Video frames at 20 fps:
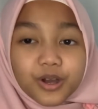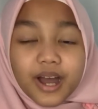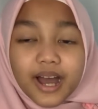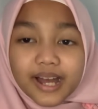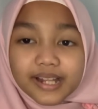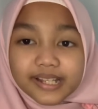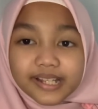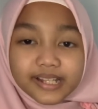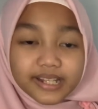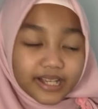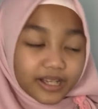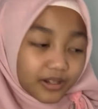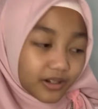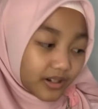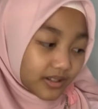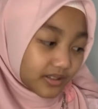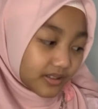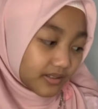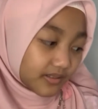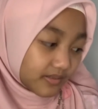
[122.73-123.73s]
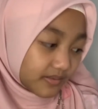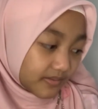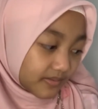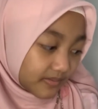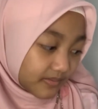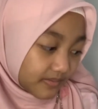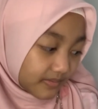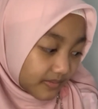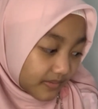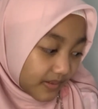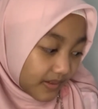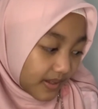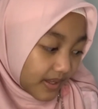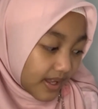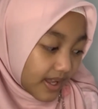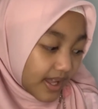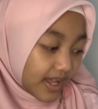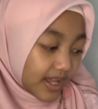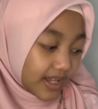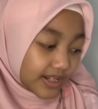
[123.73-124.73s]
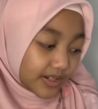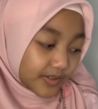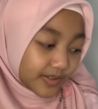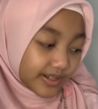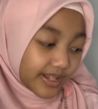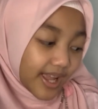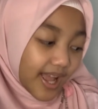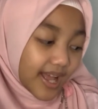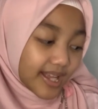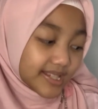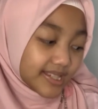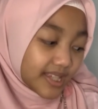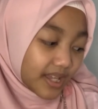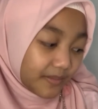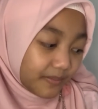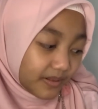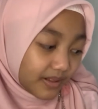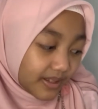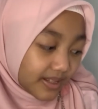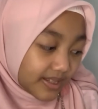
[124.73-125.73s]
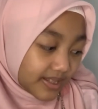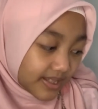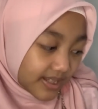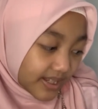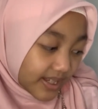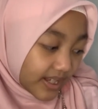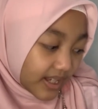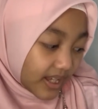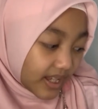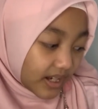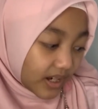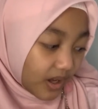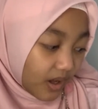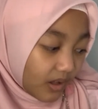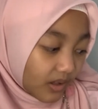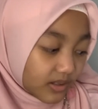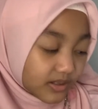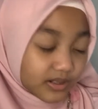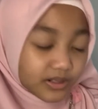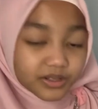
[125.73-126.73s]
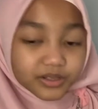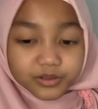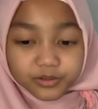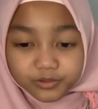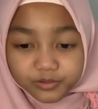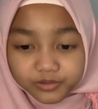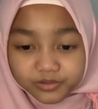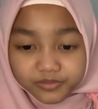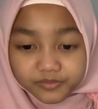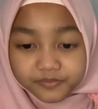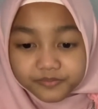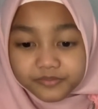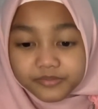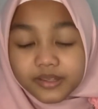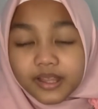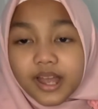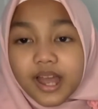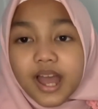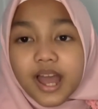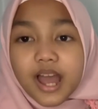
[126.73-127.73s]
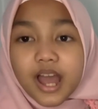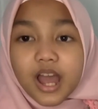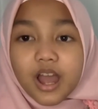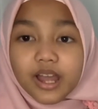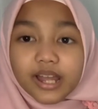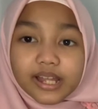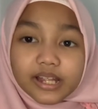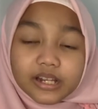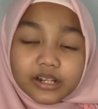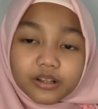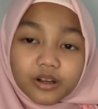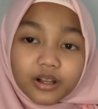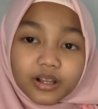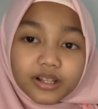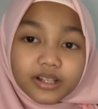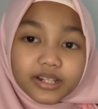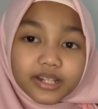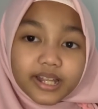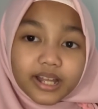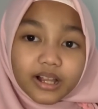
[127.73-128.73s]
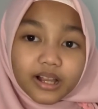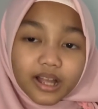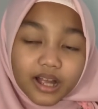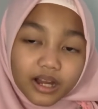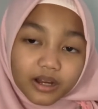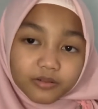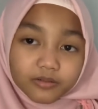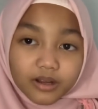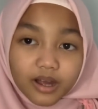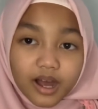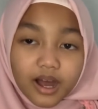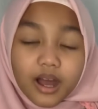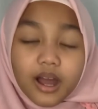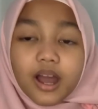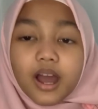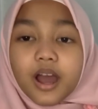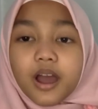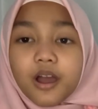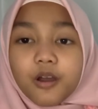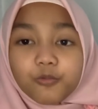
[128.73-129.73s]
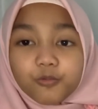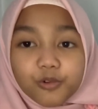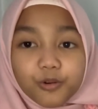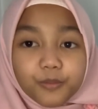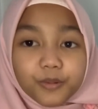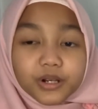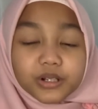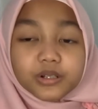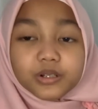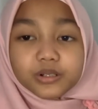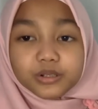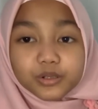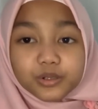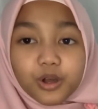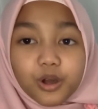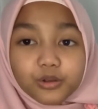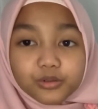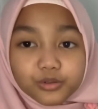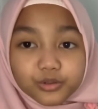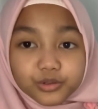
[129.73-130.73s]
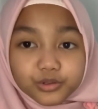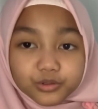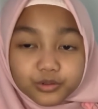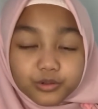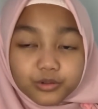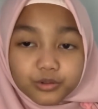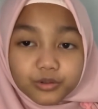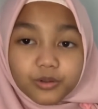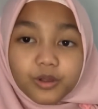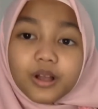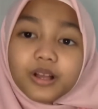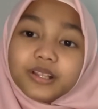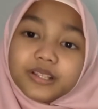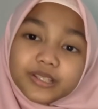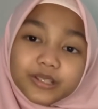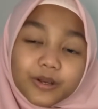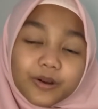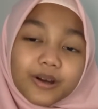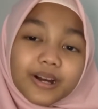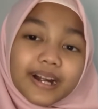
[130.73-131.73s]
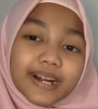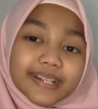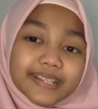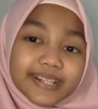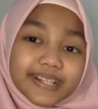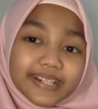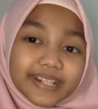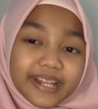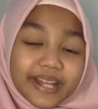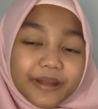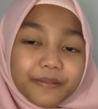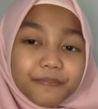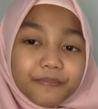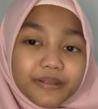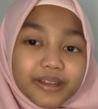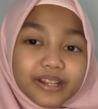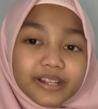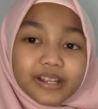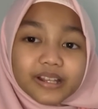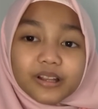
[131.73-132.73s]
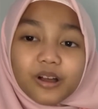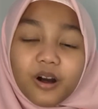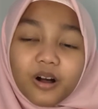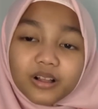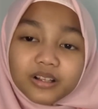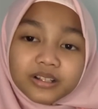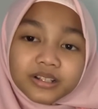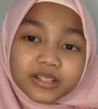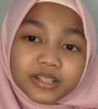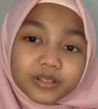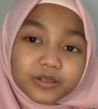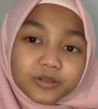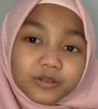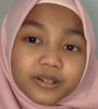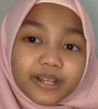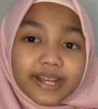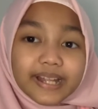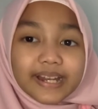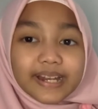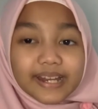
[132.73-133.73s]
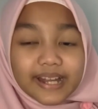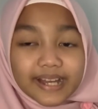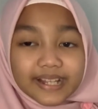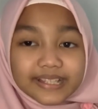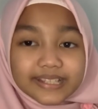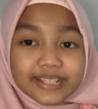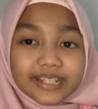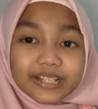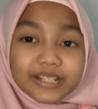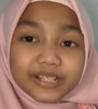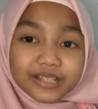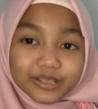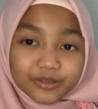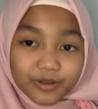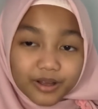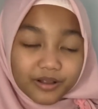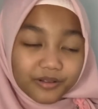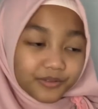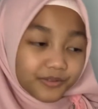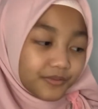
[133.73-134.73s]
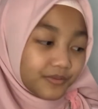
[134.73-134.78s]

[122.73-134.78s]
Adiningrat. Three, establishing an all-girl school. In colonial era, women couldn't go to school, so Kartini made an all-girl school in 1912.